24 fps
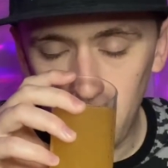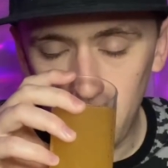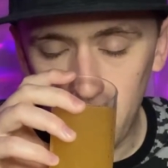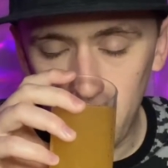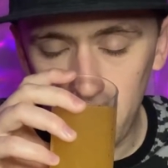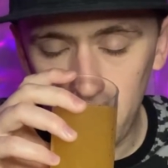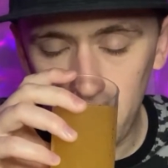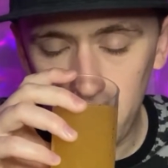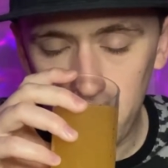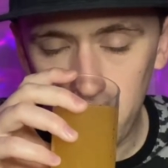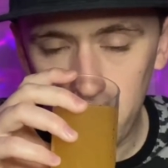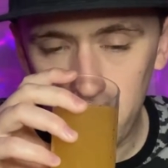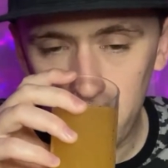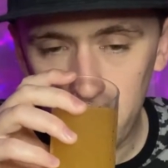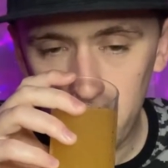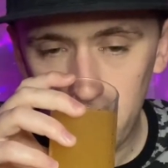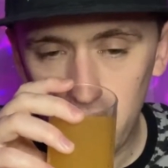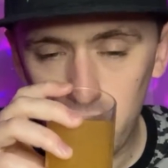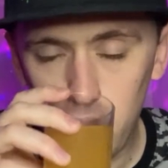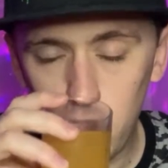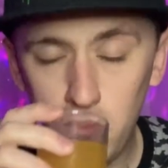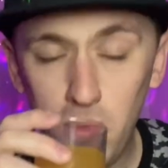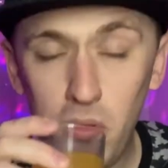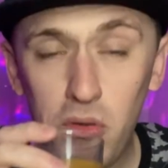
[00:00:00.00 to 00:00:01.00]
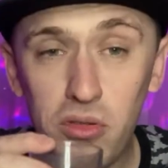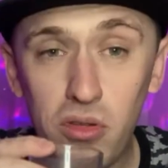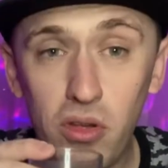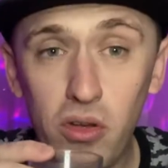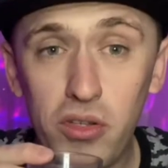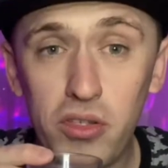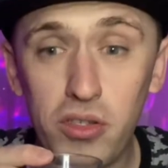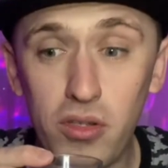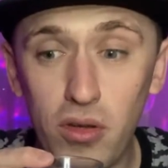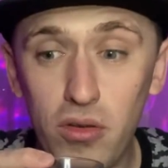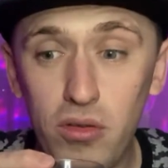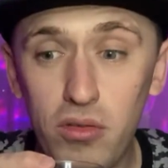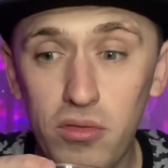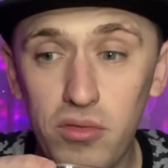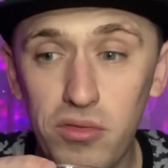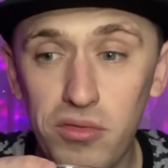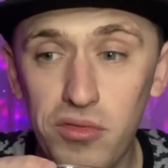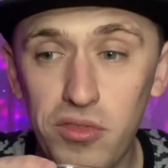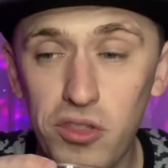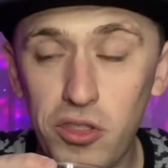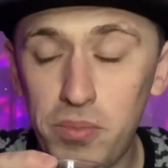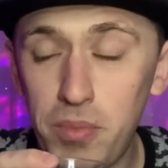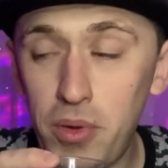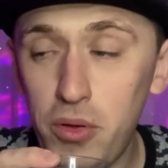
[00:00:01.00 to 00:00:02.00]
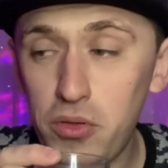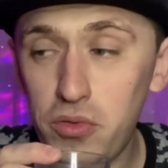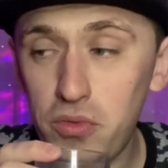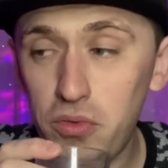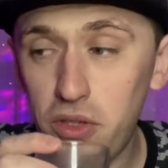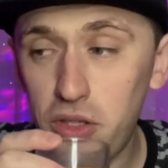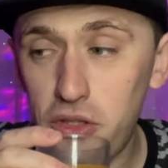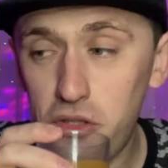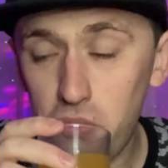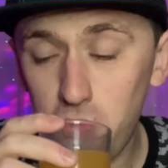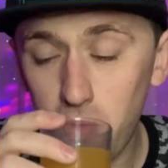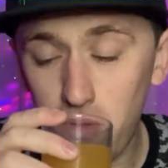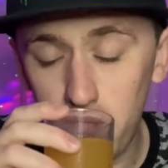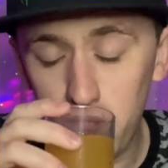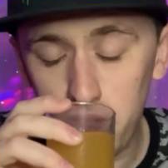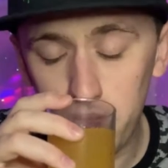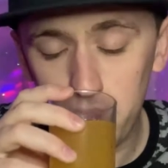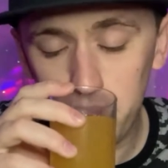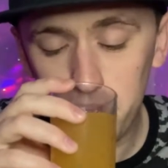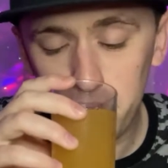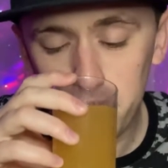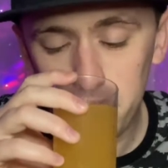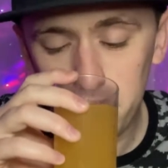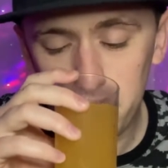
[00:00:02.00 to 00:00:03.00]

Yeah. Smells nice though. It smells really sweet.